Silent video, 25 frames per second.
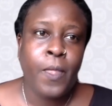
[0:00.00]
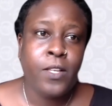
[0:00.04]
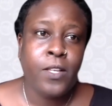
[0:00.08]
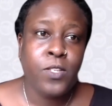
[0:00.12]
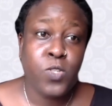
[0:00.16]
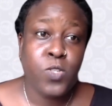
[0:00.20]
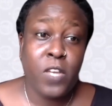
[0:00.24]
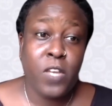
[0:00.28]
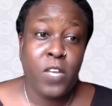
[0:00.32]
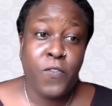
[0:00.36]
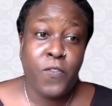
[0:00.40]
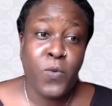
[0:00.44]

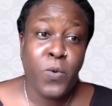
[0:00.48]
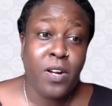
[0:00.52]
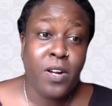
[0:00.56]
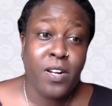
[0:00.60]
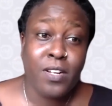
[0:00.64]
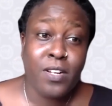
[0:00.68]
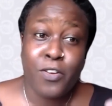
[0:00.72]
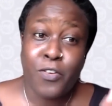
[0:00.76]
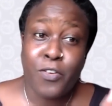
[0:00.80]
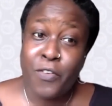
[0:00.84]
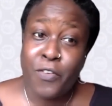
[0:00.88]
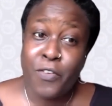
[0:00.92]
So if you are
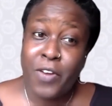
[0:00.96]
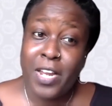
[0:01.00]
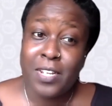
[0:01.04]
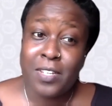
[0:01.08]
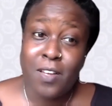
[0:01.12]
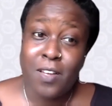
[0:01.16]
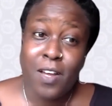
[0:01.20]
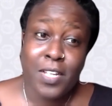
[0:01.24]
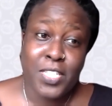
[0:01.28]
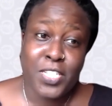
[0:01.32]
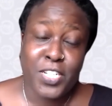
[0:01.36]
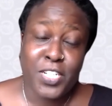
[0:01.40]
a great
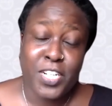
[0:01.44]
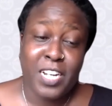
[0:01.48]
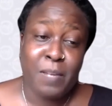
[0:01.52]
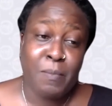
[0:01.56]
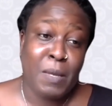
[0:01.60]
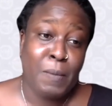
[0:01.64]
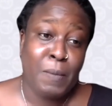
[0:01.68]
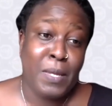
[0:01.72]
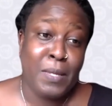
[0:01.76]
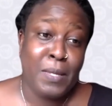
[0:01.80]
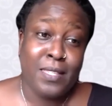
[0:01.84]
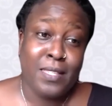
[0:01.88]
doctor, it
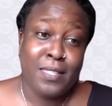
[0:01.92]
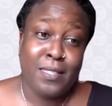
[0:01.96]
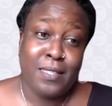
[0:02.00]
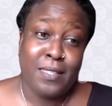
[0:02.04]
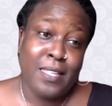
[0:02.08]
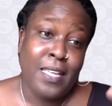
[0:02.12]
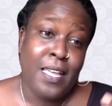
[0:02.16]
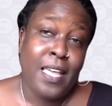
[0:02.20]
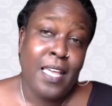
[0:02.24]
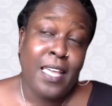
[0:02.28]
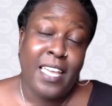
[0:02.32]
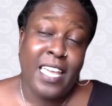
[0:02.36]

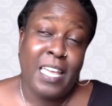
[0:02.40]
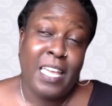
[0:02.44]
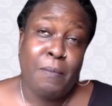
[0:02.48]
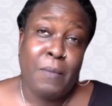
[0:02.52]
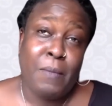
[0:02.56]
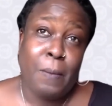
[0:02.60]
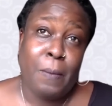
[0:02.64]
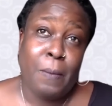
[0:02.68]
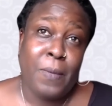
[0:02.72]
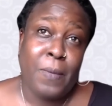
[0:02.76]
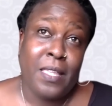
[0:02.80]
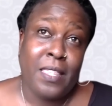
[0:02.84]
may
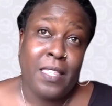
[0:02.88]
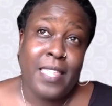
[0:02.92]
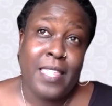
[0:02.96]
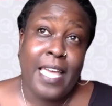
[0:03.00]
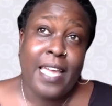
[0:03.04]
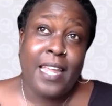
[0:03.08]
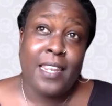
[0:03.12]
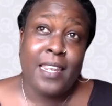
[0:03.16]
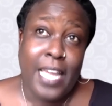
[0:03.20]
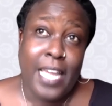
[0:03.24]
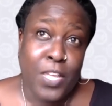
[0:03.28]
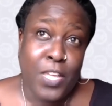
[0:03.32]
be
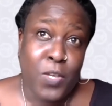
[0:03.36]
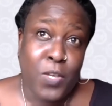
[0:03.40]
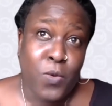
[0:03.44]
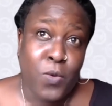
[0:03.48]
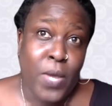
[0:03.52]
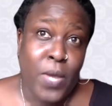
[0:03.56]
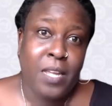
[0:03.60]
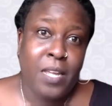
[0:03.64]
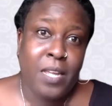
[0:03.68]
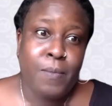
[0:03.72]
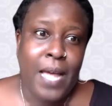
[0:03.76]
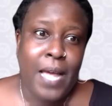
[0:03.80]
then that you end
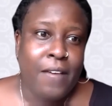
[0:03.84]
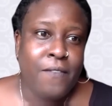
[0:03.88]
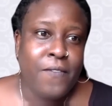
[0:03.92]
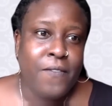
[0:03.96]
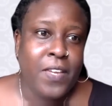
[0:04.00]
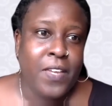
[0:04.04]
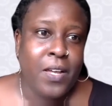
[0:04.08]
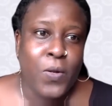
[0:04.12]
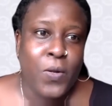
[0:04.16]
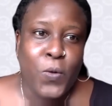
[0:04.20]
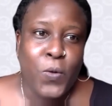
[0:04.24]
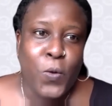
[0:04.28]
up having
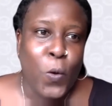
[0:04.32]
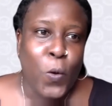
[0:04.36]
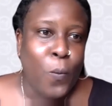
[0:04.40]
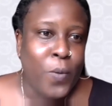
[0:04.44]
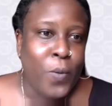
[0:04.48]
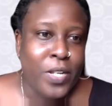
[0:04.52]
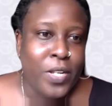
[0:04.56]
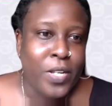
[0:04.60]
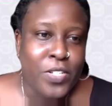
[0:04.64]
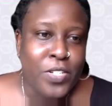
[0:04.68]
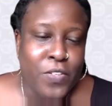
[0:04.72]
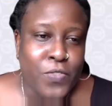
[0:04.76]
a whole
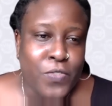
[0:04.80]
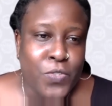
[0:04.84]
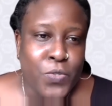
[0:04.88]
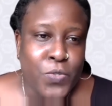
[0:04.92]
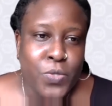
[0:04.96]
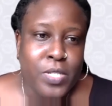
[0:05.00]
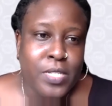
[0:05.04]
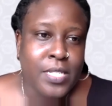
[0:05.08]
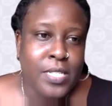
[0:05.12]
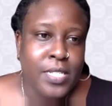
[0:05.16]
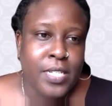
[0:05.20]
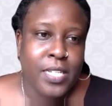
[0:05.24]
bunch of
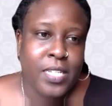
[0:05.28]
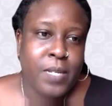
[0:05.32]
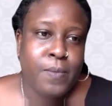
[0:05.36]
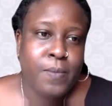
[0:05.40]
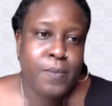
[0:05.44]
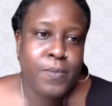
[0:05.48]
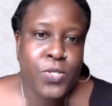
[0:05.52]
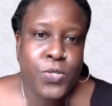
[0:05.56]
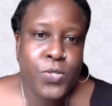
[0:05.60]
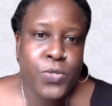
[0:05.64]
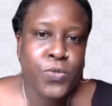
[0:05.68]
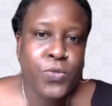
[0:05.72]
students looking up
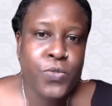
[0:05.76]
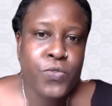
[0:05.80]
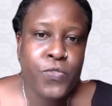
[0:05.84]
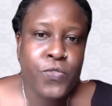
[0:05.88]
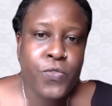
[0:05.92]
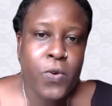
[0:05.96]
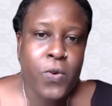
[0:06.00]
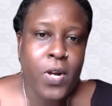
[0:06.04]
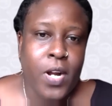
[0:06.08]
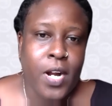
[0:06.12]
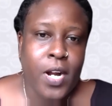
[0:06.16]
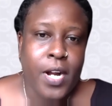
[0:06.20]
to you
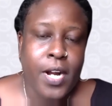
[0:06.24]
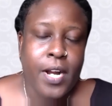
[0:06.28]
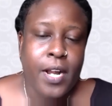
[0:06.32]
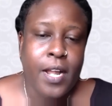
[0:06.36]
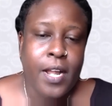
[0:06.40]
for